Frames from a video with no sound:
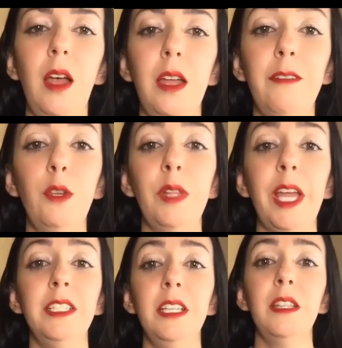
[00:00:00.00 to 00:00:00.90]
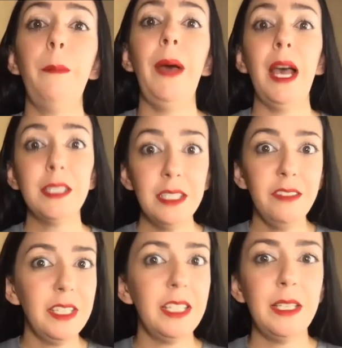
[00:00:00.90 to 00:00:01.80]
If you landed in the
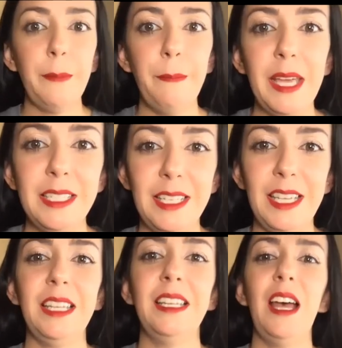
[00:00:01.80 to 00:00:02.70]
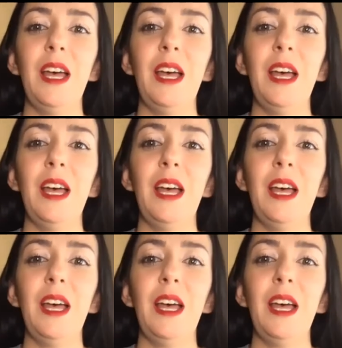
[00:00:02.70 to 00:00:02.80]
positive, it's amazing.